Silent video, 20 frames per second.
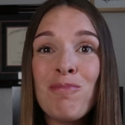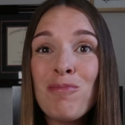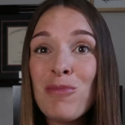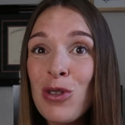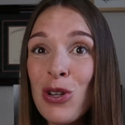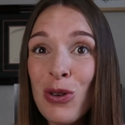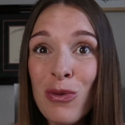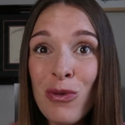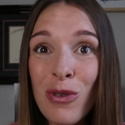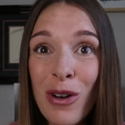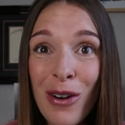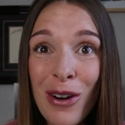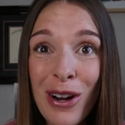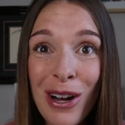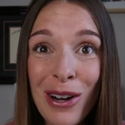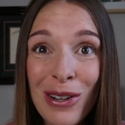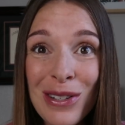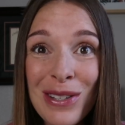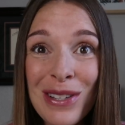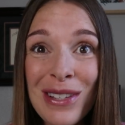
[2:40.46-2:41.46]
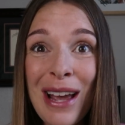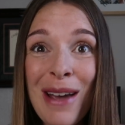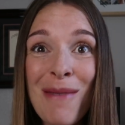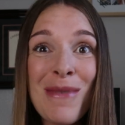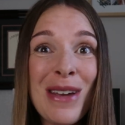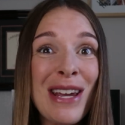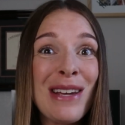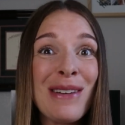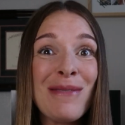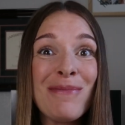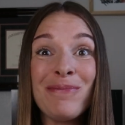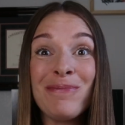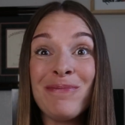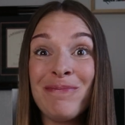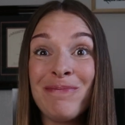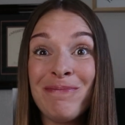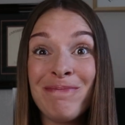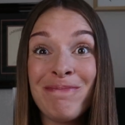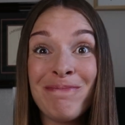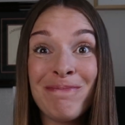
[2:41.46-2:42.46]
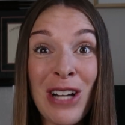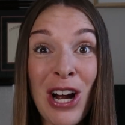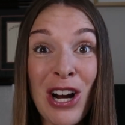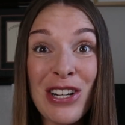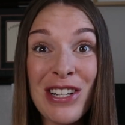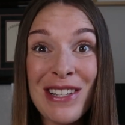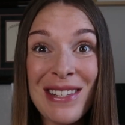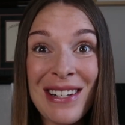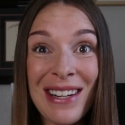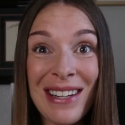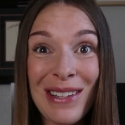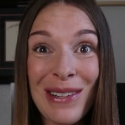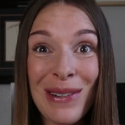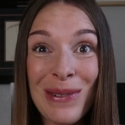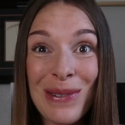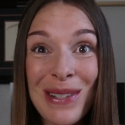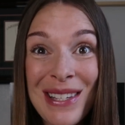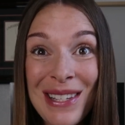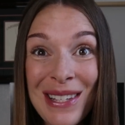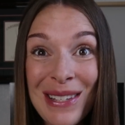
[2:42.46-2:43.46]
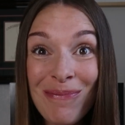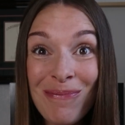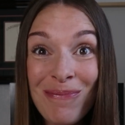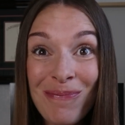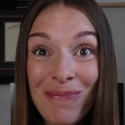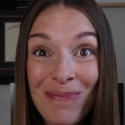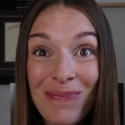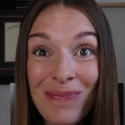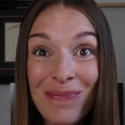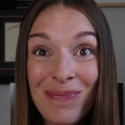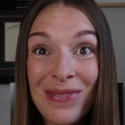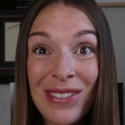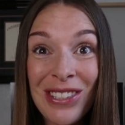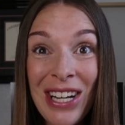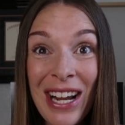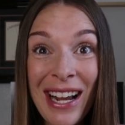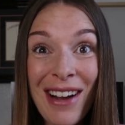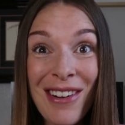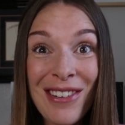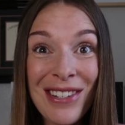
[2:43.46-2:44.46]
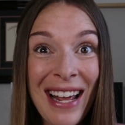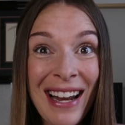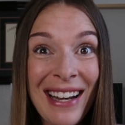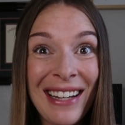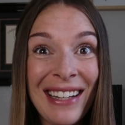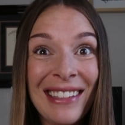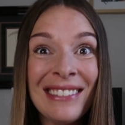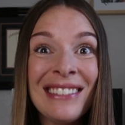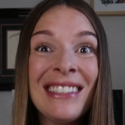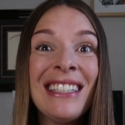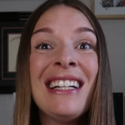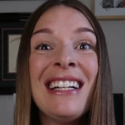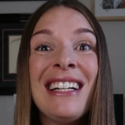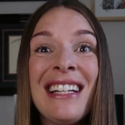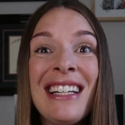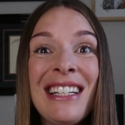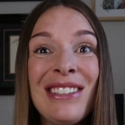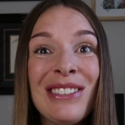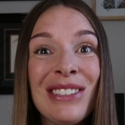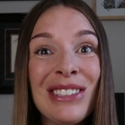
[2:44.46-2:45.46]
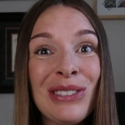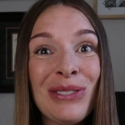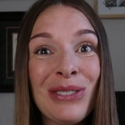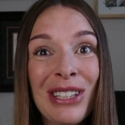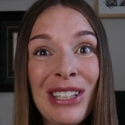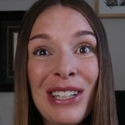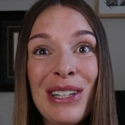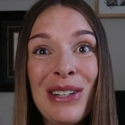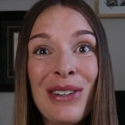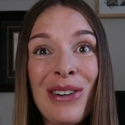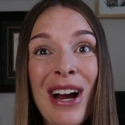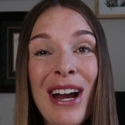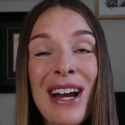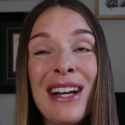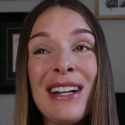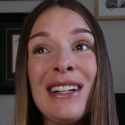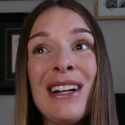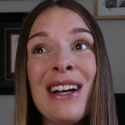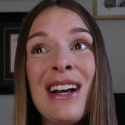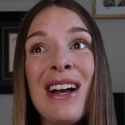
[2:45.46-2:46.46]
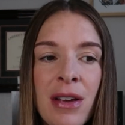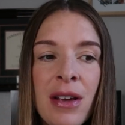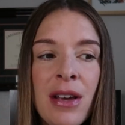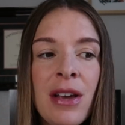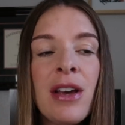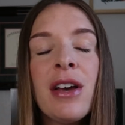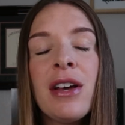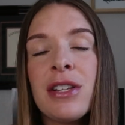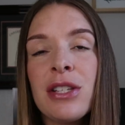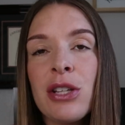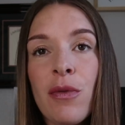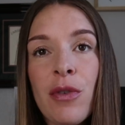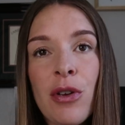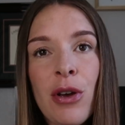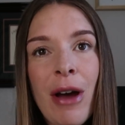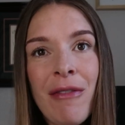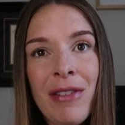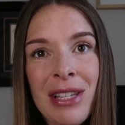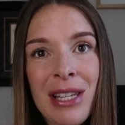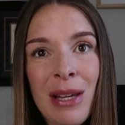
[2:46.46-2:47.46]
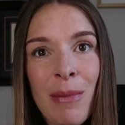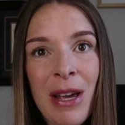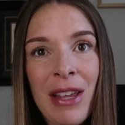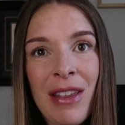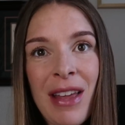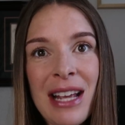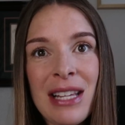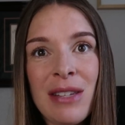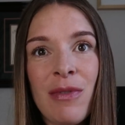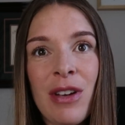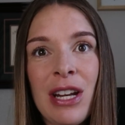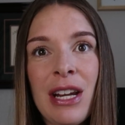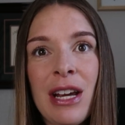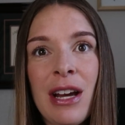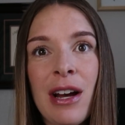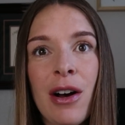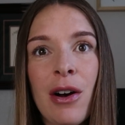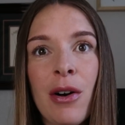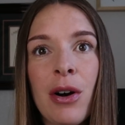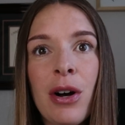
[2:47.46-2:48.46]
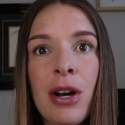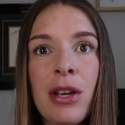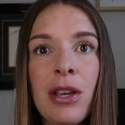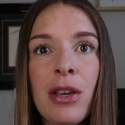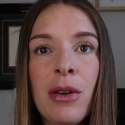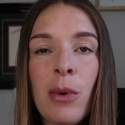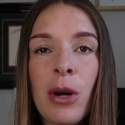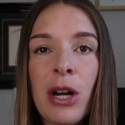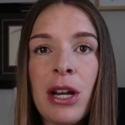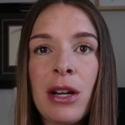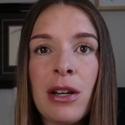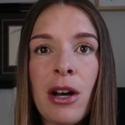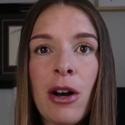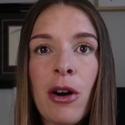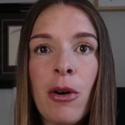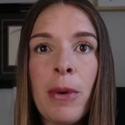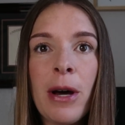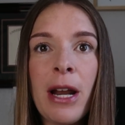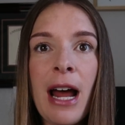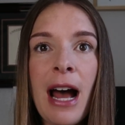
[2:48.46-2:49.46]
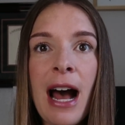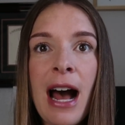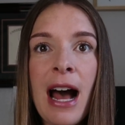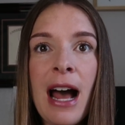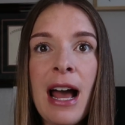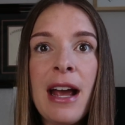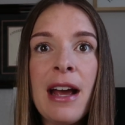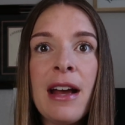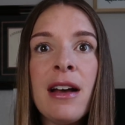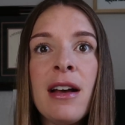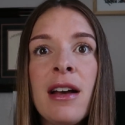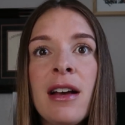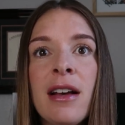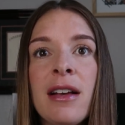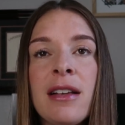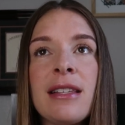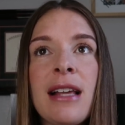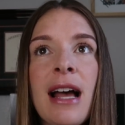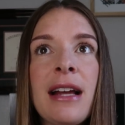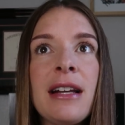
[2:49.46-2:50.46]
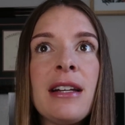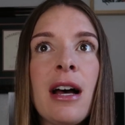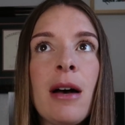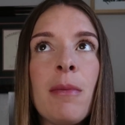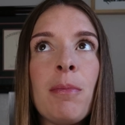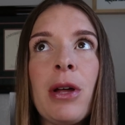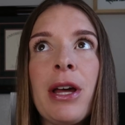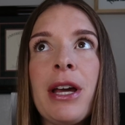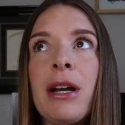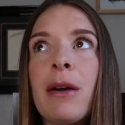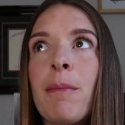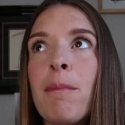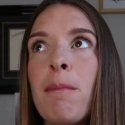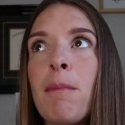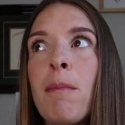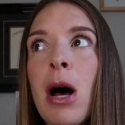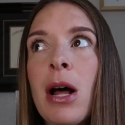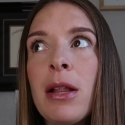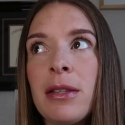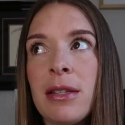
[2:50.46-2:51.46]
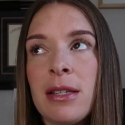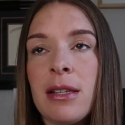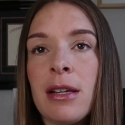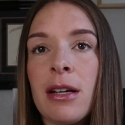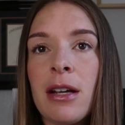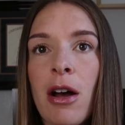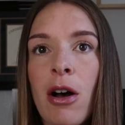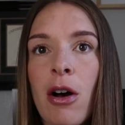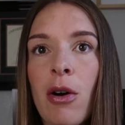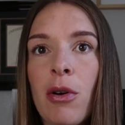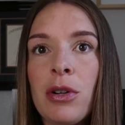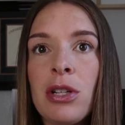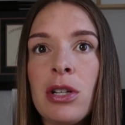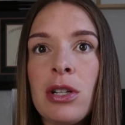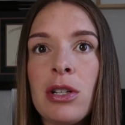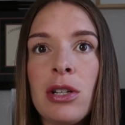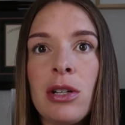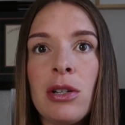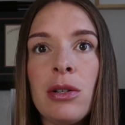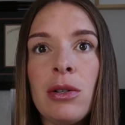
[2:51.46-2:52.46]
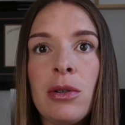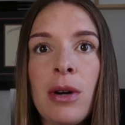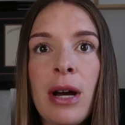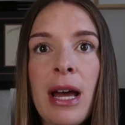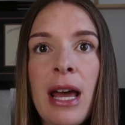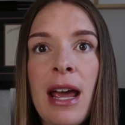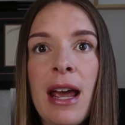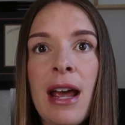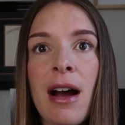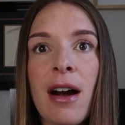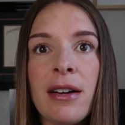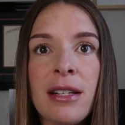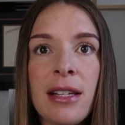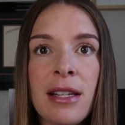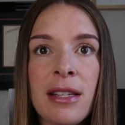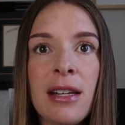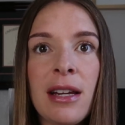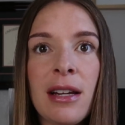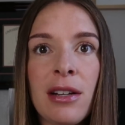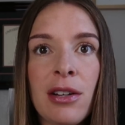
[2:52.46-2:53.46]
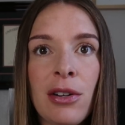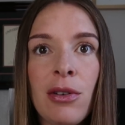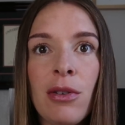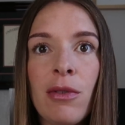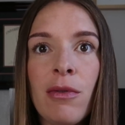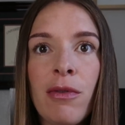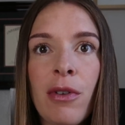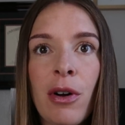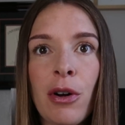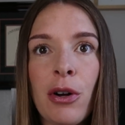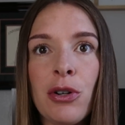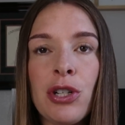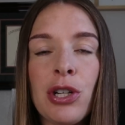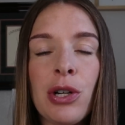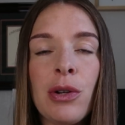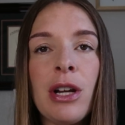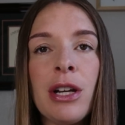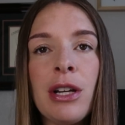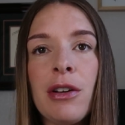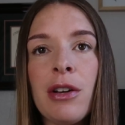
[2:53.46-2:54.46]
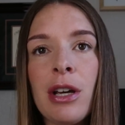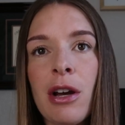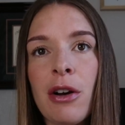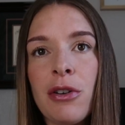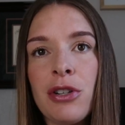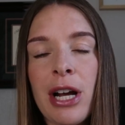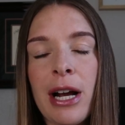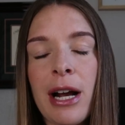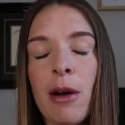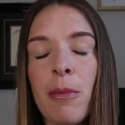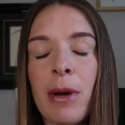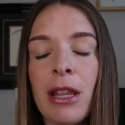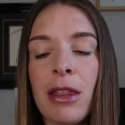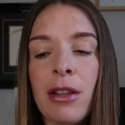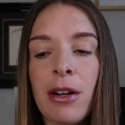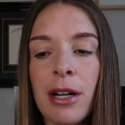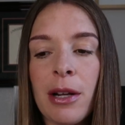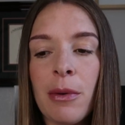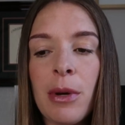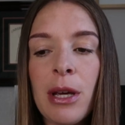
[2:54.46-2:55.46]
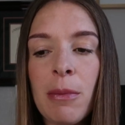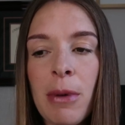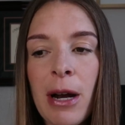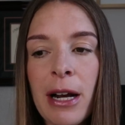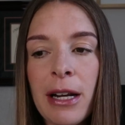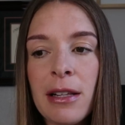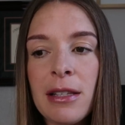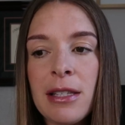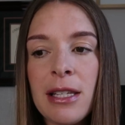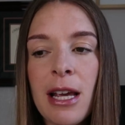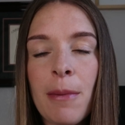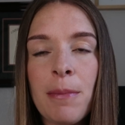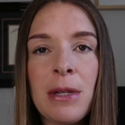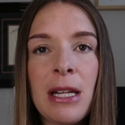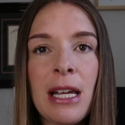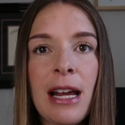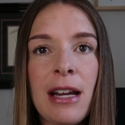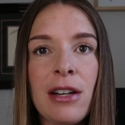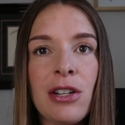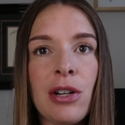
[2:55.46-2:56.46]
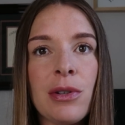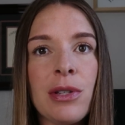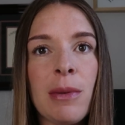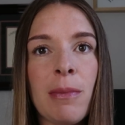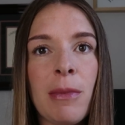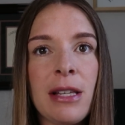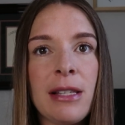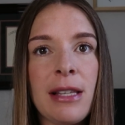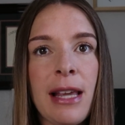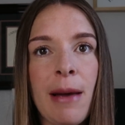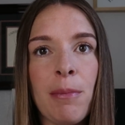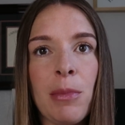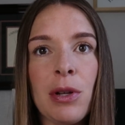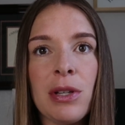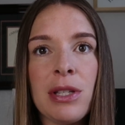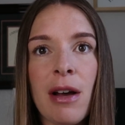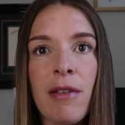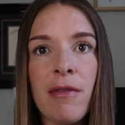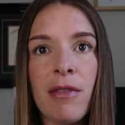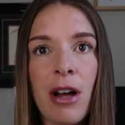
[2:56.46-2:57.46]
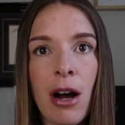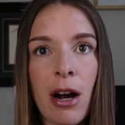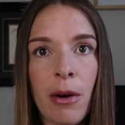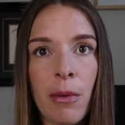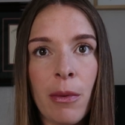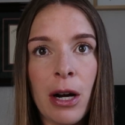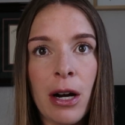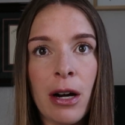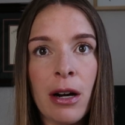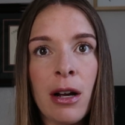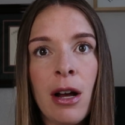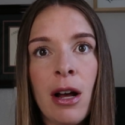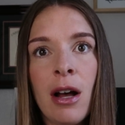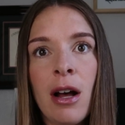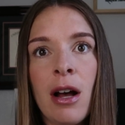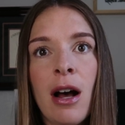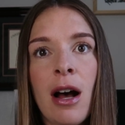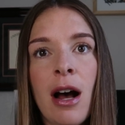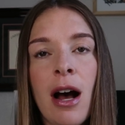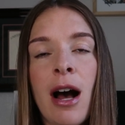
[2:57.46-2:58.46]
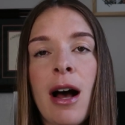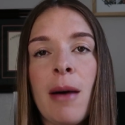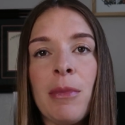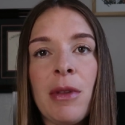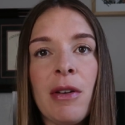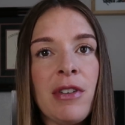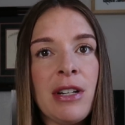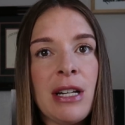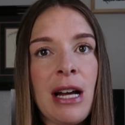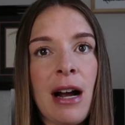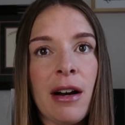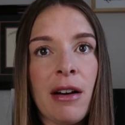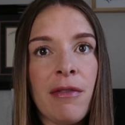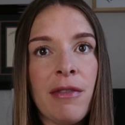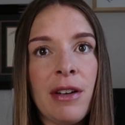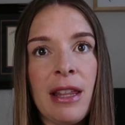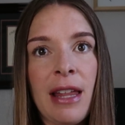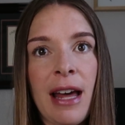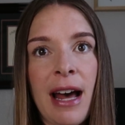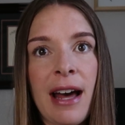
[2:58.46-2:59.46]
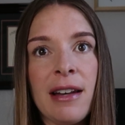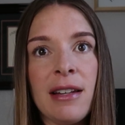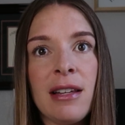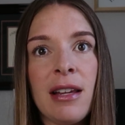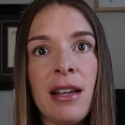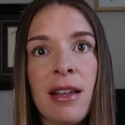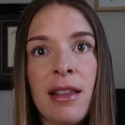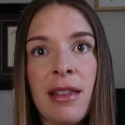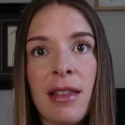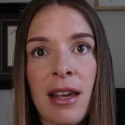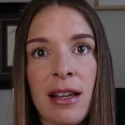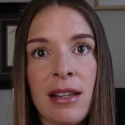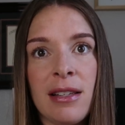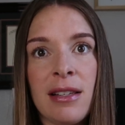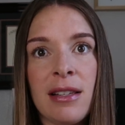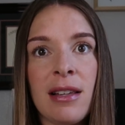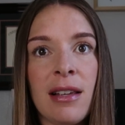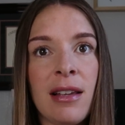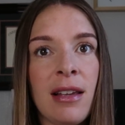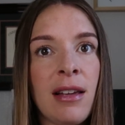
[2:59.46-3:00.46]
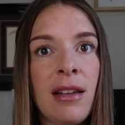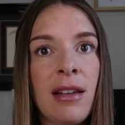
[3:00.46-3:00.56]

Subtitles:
nude photos. I mean, artistic nudes. Check out Denny. He was really great. So if you haven't seen my last video, you wouldn't know, but I signed up months ago to do a artistic nude photo shoot. And you can go check out my 30-week pregnancy update. I show some examples of the artwork, the photography that this